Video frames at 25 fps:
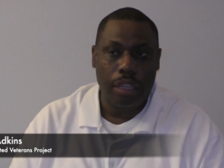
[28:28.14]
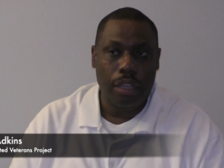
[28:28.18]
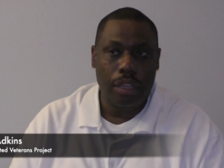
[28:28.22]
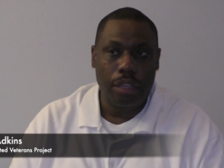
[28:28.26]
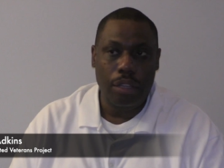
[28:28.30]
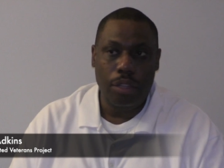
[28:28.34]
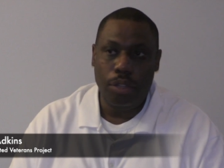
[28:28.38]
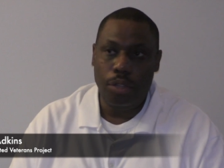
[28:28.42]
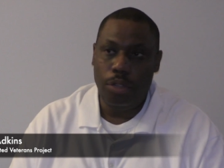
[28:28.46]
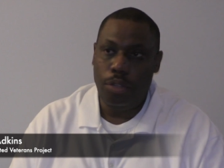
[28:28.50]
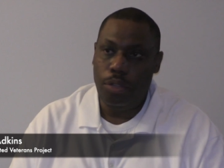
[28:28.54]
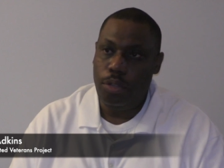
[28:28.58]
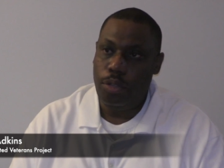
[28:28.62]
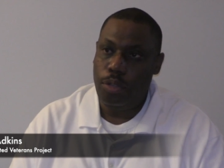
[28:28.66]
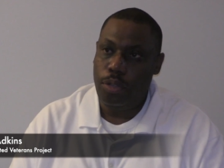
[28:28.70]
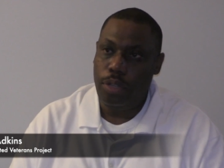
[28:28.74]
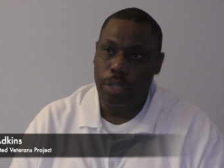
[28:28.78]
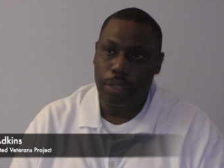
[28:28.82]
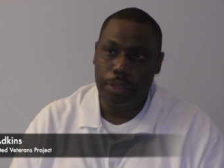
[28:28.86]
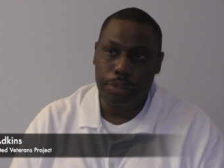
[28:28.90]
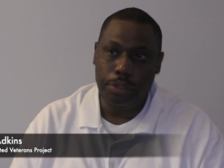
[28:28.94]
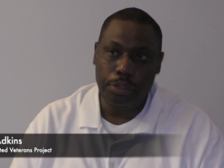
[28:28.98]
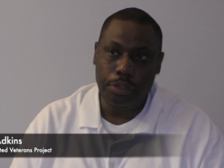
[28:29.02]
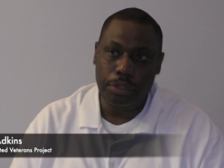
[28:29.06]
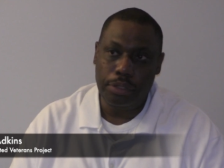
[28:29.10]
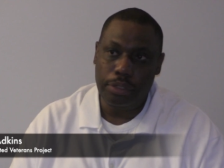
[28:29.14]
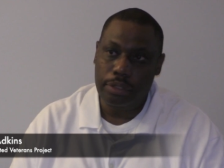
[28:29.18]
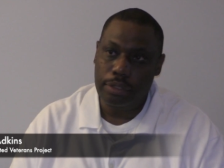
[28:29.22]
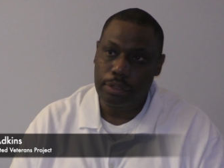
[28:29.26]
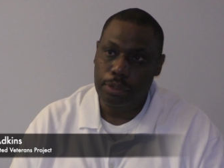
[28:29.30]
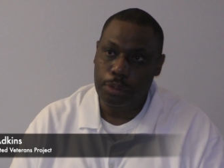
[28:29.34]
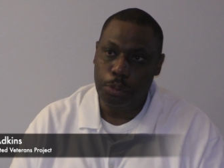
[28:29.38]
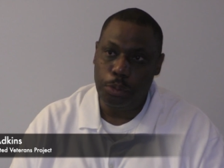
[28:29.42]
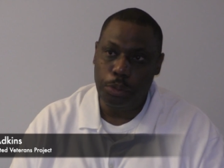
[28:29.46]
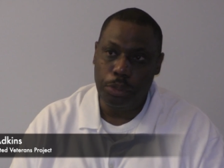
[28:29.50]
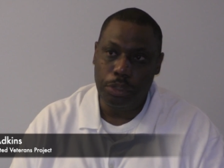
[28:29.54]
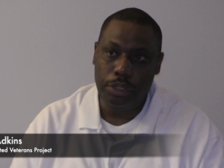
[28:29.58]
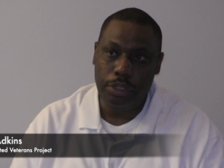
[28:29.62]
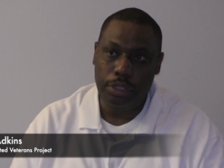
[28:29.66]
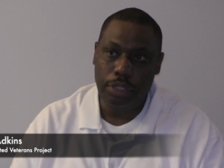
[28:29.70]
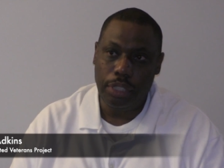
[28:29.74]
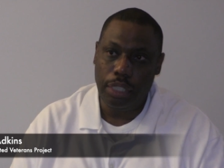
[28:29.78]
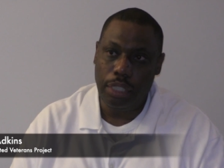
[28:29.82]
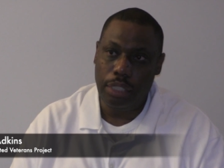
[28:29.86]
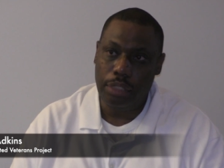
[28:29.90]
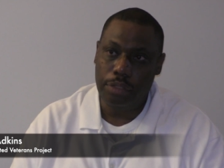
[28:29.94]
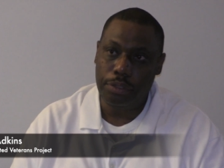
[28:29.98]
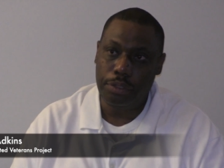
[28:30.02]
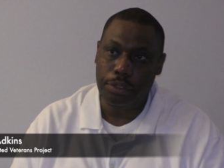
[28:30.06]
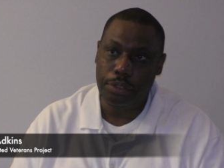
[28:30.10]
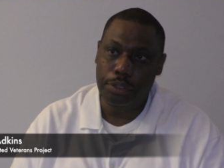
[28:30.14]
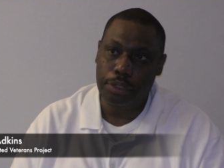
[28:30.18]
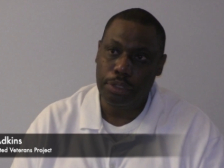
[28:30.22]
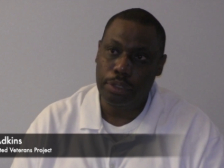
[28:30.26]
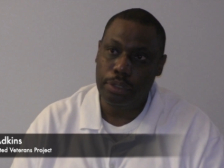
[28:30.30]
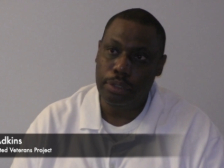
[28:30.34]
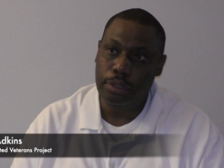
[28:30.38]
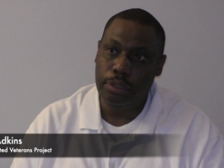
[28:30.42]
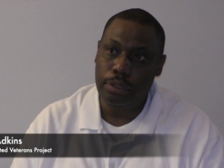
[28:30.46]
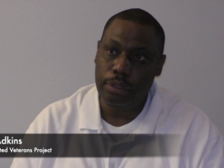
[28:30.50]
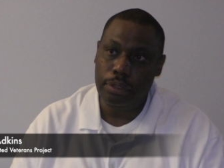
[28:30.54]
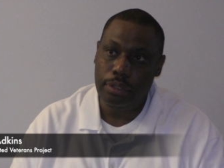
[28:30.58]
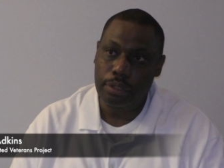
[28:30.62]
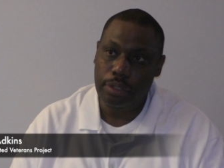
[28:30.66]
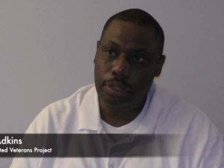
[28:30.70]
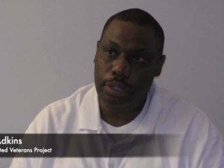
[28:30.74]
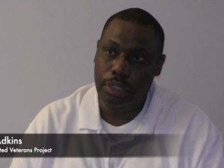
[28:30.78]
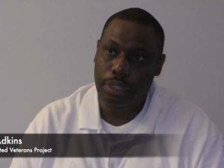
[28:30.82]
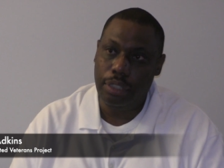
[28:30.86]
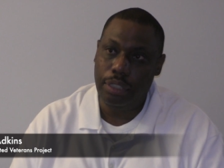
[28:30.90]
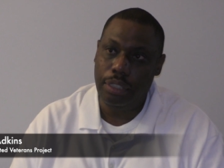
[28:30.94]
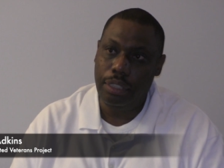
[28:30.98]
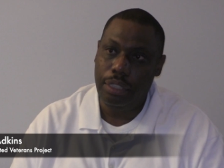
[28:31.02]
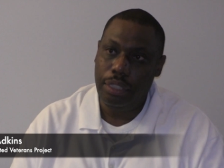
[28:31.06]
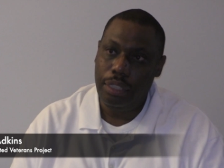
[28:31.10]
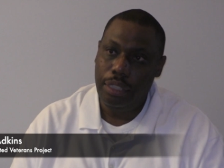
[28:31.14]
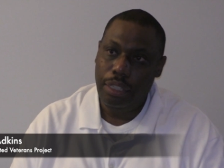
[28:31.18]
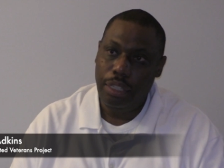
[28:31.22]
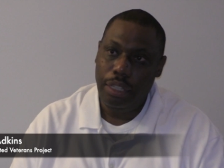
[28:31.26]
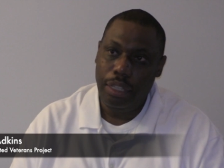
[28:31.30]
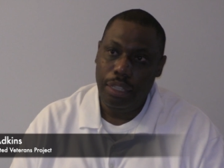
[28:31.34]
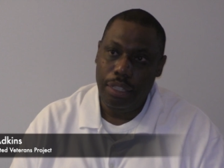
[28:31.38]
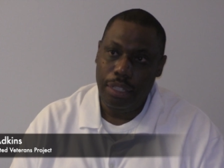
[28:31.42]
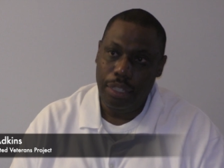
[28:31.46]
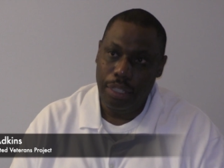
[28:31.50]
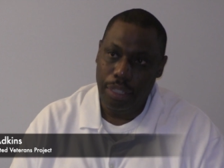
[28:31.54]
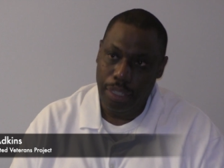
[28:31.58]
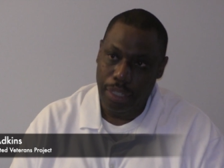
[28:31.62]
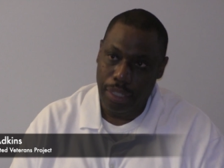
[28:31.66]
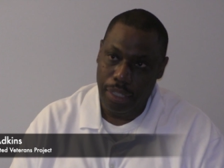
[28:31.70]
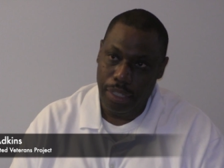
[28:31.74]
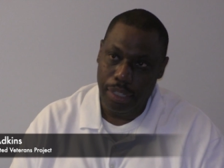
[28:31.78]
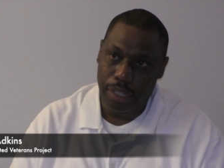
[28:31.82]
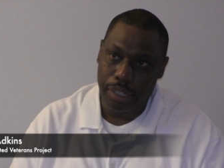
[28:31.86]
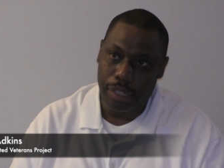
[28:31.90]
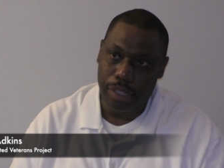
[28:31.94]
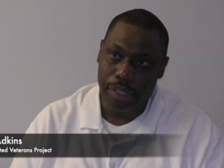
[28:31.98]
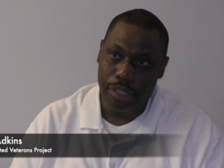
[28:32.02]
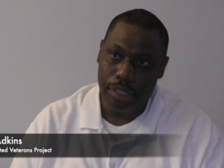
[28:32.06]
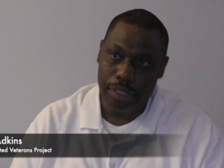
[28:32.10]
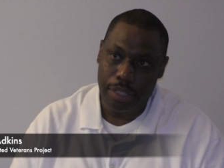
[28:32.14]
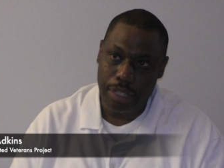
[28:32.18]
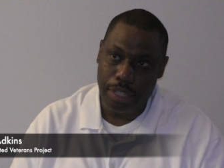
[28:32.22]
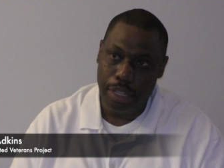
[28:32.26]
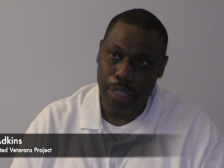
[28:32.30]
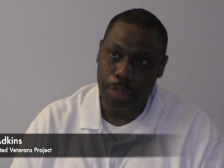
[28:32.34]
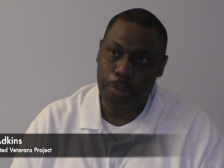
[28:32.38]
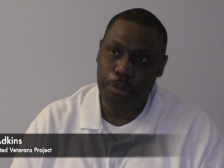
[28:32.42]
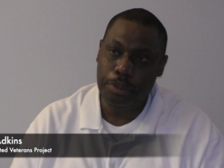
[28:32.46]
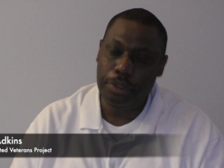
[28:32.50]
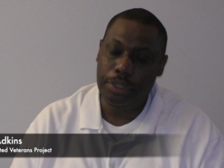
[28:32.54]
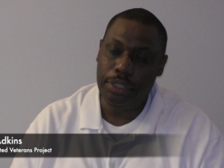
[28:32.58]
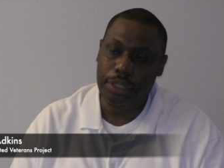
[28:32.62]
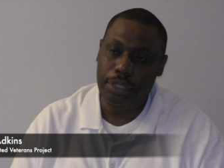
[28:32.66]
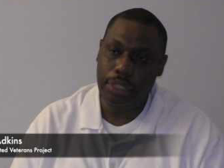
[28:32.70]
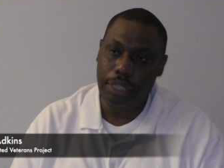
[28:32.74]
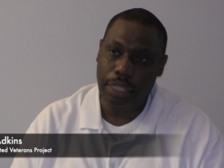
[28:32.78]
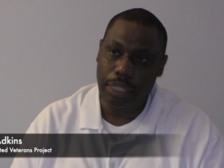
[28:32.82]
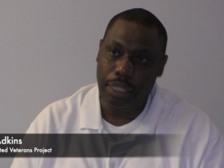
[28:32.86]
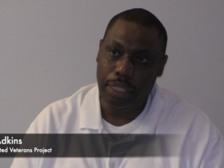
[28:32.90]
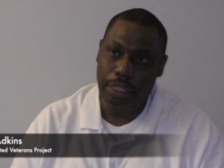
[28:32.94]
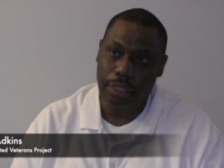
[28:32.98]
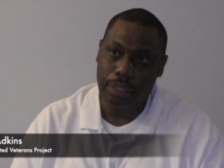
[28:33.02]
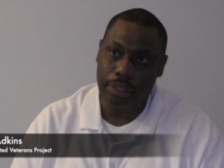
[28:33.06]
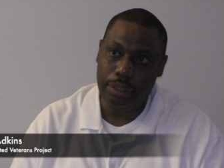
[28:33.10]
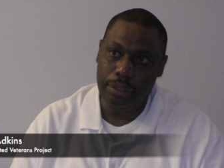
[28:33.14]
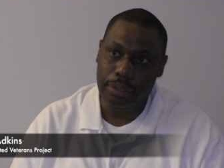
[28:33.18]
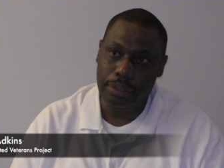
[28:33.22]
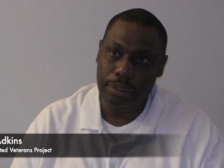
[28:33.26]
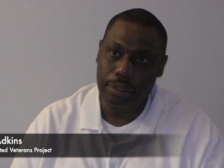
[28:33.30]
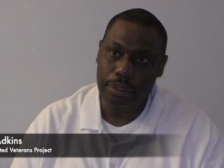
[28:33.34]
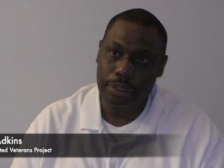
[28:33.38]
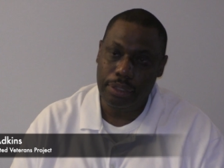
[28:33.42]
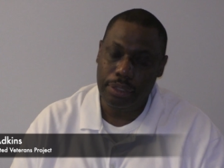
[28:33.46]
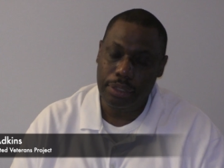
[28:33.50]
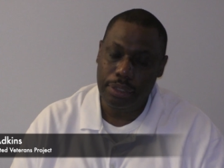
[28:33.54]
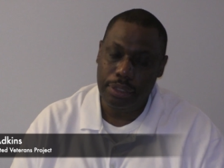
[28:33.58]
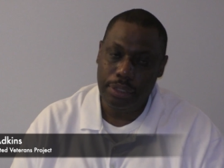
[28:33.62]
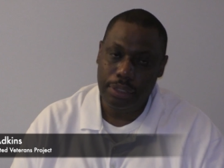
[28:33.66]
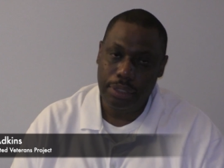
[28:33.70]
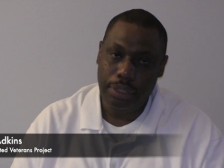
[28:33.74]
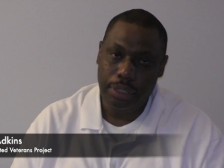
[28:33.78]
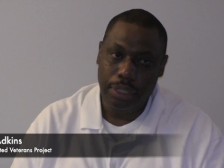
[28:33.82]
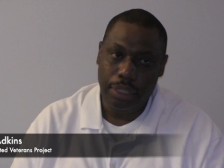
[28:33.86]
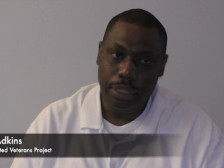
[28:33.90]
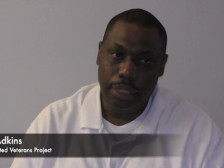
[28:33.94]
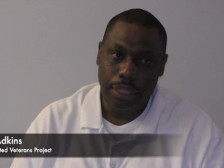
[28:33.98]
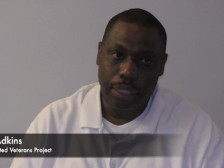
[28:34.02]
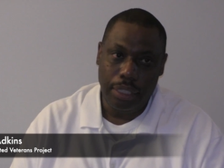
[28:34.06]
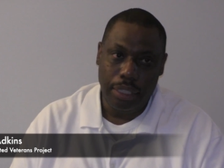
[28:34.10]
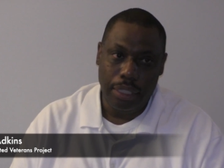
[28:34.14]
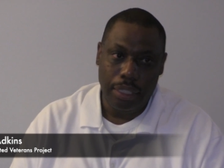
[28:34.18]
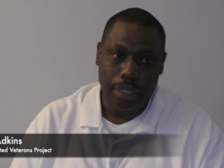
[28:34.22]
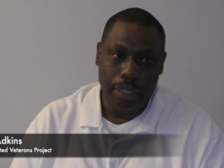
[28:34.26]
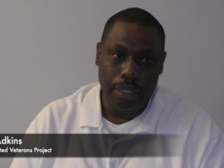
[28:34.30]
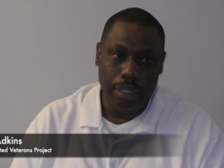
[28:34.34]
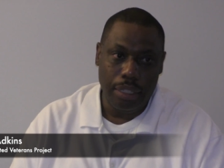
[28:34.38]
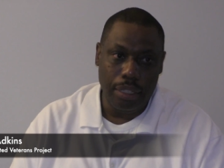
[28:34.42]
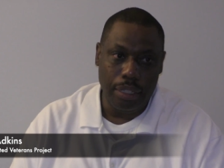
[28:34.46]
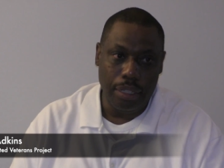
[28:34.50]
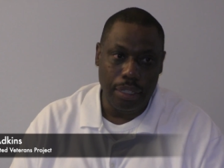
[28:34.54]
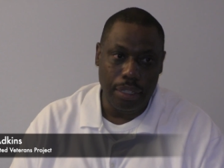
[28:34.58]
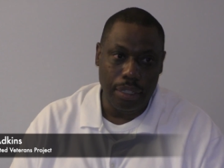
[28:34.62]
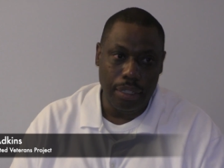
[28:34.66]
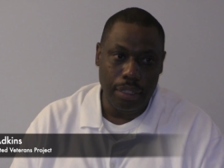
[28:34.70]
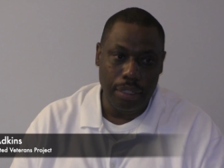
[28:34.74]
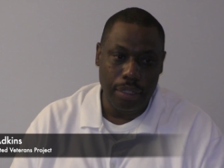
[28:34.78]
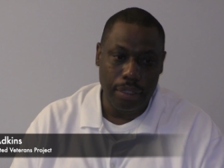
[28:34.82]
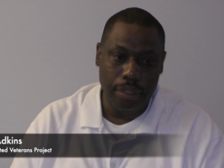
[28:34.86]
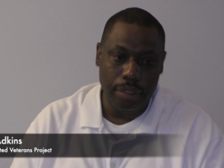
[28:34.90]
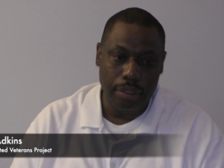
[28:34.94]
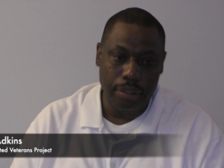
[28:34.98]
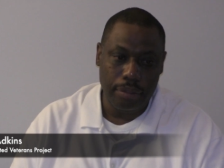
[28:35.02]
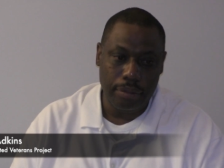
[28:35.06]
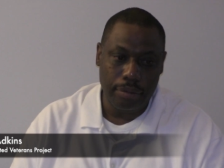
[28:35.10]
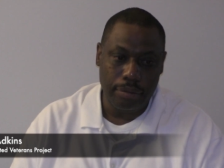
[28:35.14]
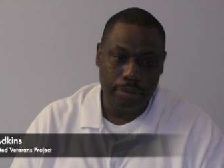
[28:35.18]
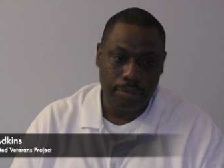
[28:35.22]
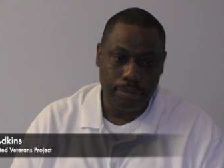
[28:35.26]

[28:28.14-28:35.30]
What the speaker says: Oh, I was on one hell of a roll. Yeah. Ups and downs. I